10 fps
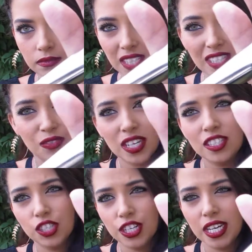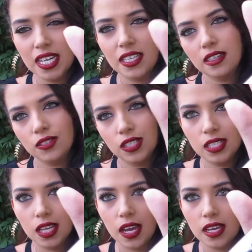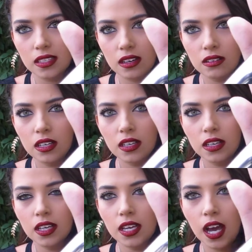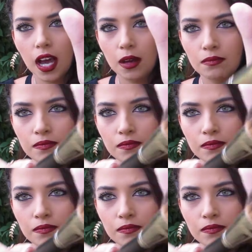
It's dirty because I used it today, so let